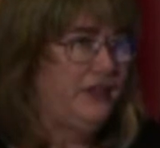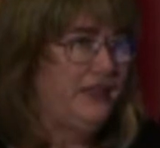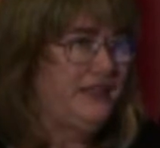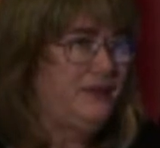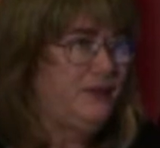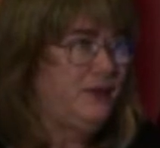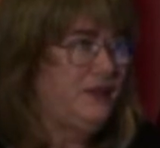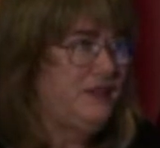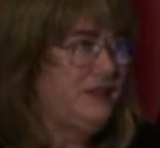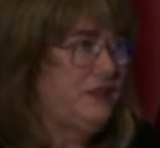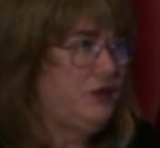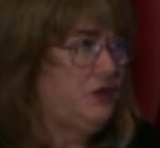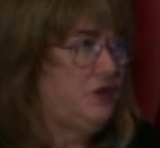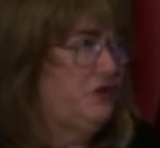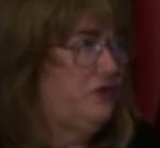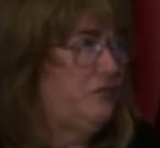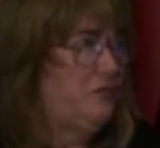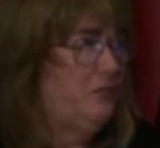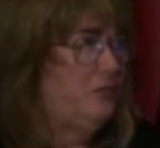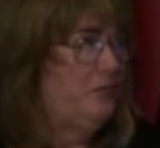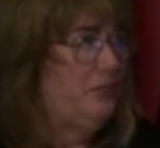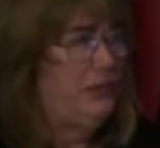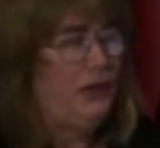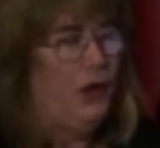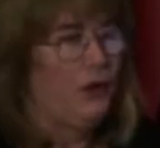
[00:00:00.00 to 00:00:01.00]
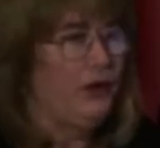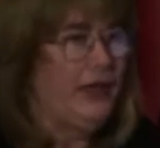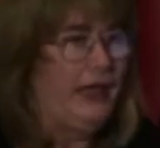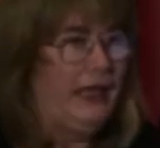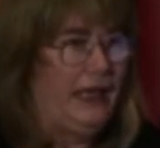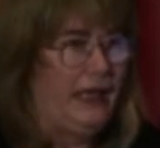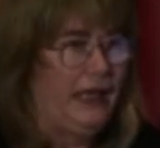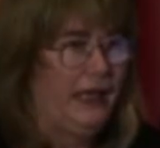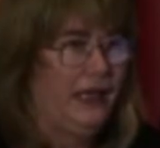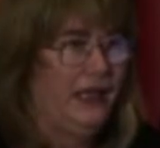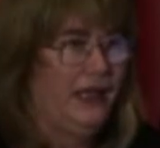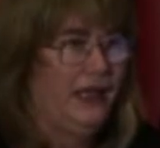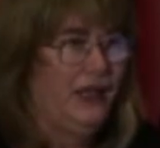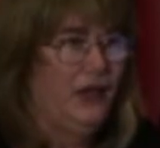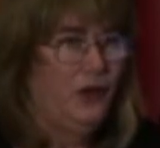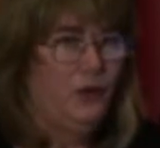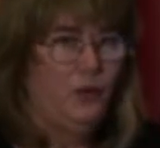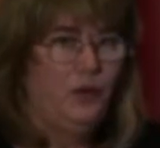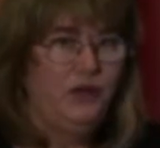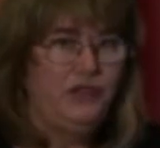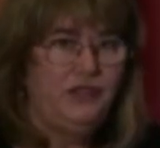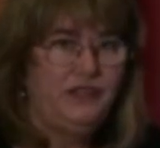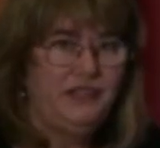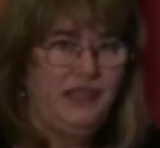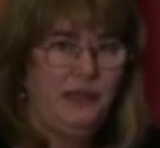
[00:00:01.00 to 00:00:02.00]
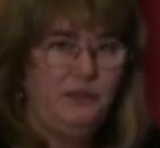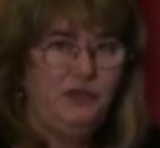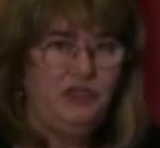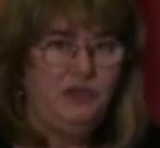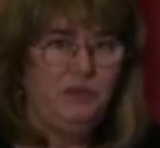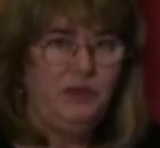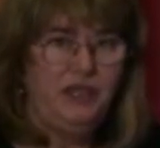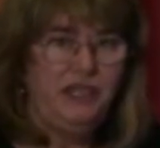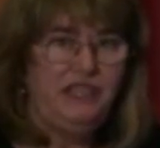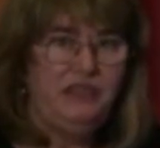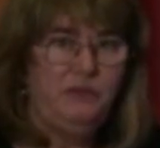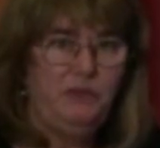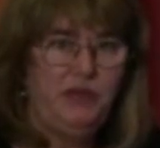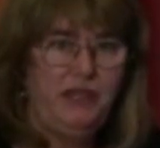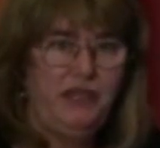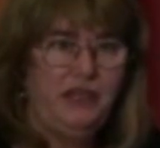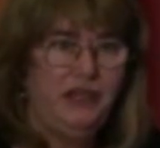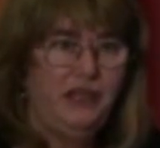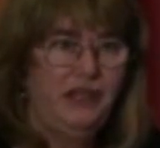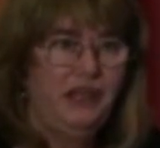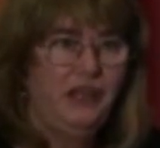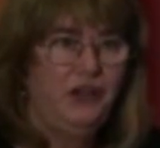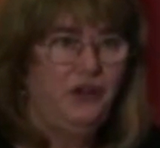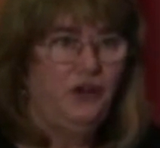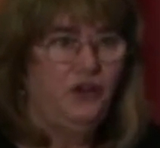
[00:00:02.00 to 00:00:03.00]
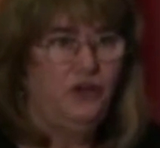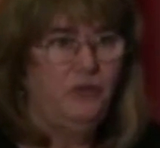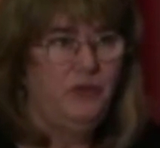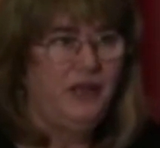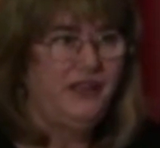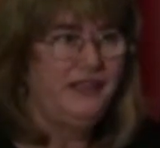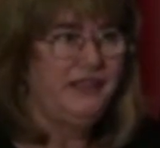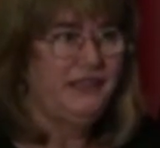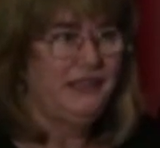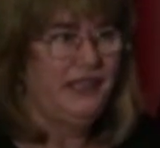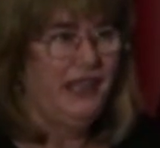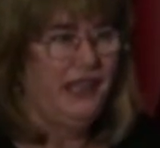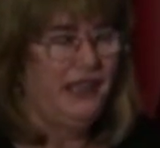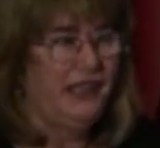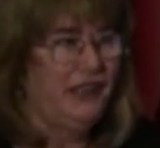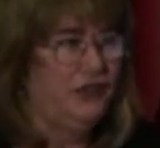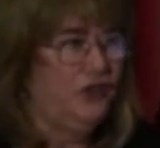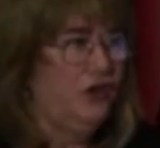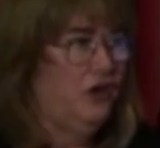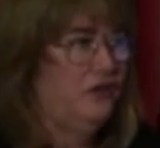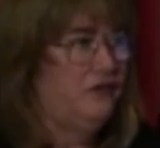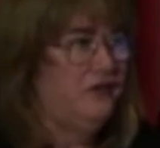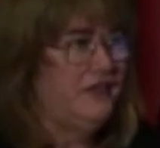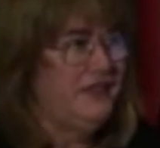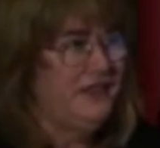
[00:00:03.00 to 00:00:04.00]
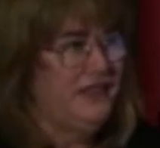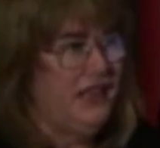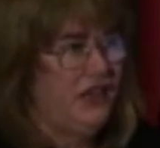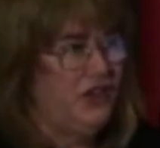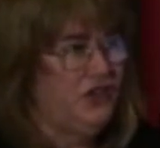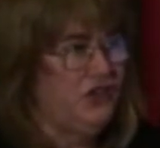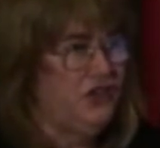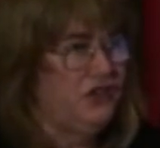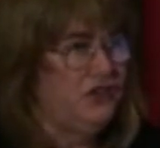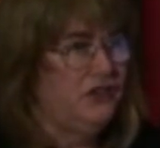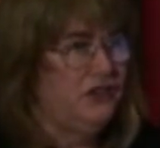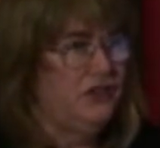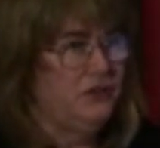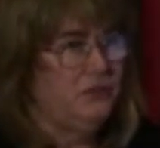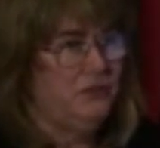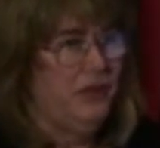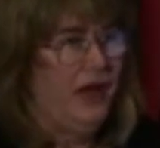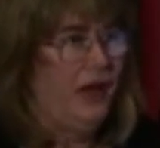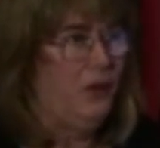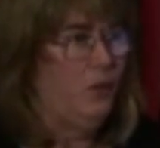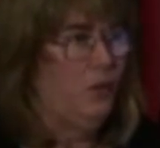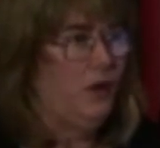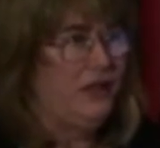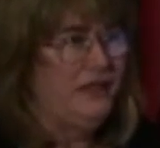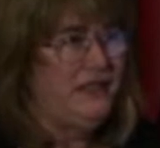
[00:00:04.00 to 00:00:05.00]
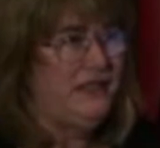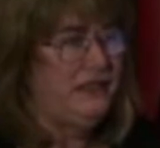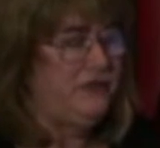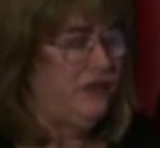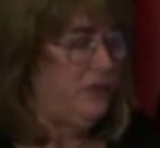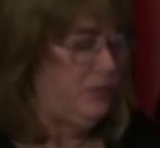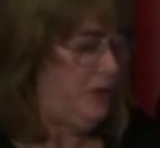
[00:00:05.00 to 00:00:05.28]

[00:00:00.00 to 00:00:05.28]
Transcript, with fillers: This was sort of blogging, which seemed to me to be a, almost like a conversation that might once have